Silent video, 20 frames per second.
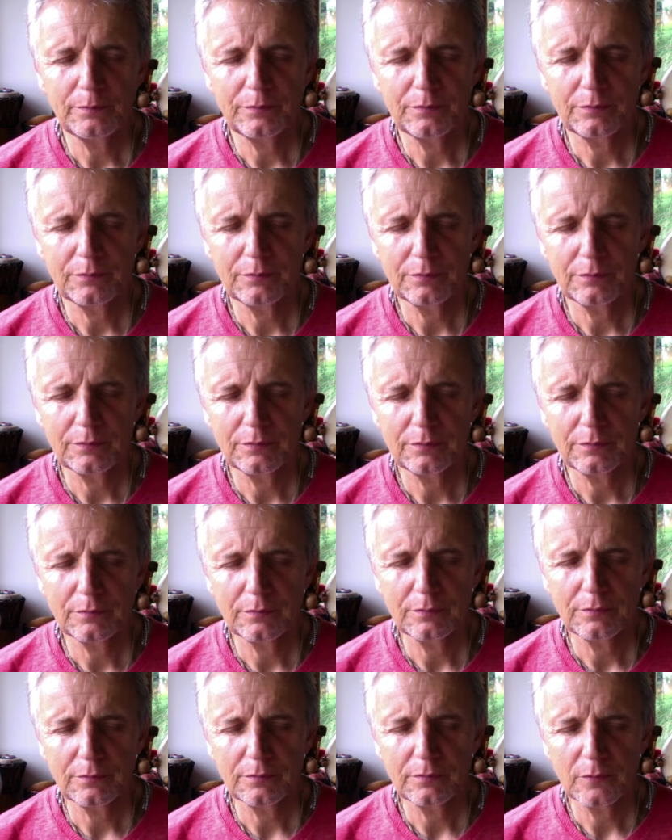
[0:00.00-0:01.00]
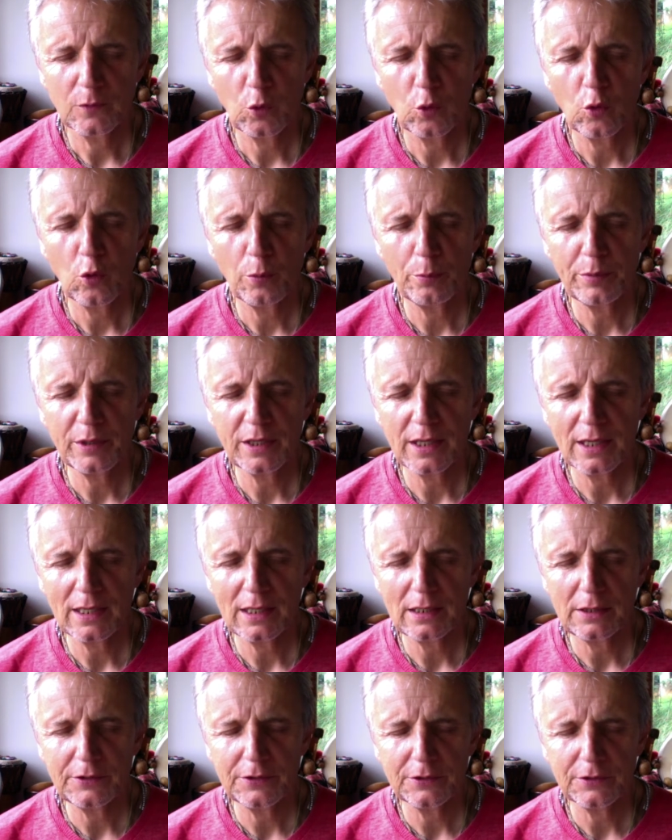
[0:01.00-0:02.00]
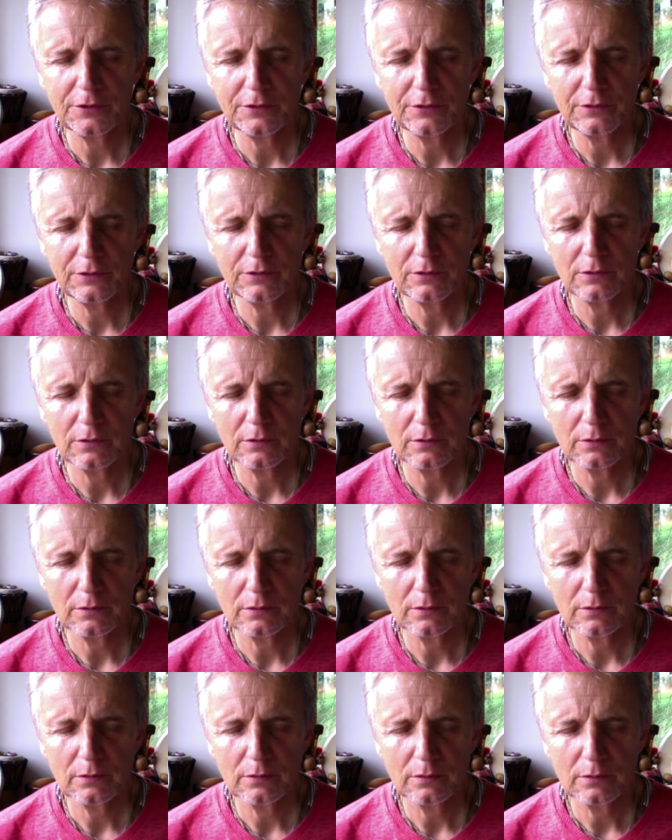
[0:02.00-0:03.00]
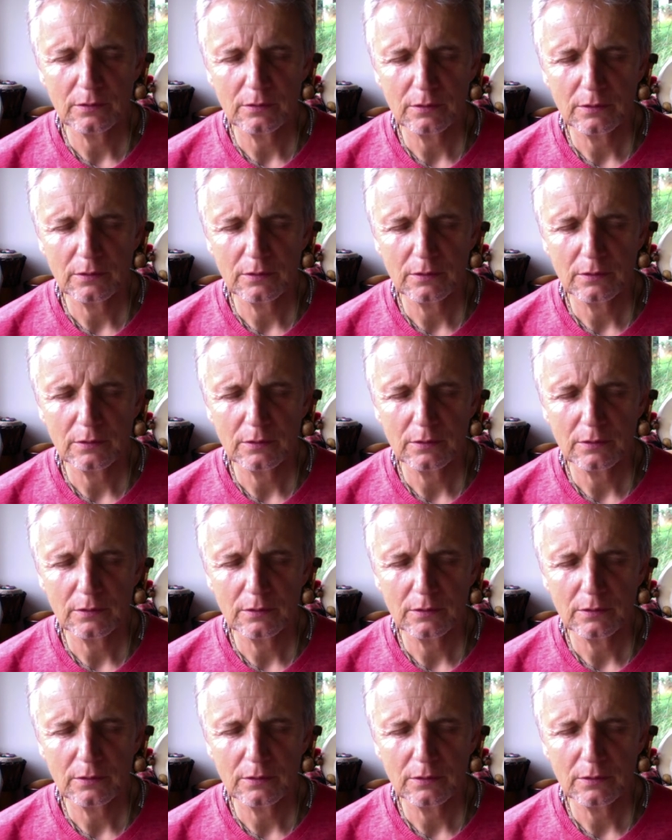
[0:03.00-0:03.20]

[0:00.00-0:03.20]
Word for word: And maybe one is going to step forward now